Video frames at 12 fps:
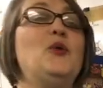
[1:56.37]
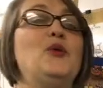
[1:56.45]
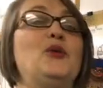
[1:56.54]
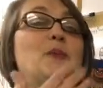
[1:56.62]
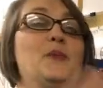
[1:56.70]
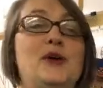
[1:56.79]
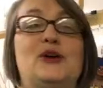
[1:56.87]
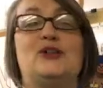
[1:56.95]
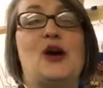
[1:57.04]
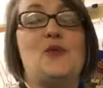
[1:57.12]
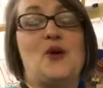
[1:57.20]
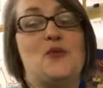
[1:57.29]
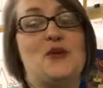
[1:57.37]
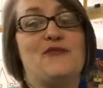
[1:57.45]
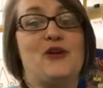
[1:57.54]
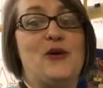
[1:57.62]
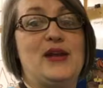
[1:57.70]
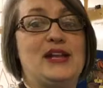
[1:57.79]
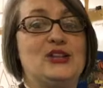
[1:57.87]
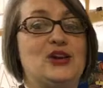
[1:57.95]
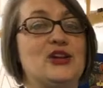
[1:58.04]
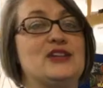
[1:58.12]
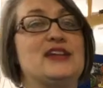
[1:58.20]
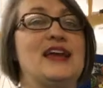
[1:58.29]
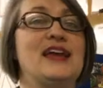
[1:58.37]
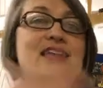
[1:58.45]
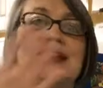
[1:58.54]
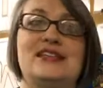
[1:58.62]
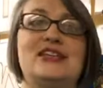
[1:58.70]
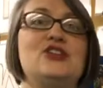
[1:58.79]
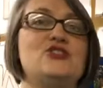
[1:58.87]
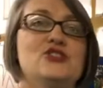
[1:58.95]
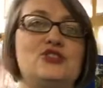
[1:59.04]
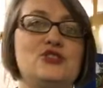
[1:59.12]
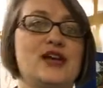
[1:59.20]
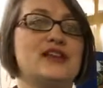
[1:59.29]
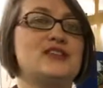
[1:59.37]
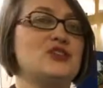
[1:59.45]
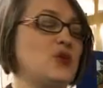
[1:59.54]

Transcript: we will build on what we've already learned and continue to do that.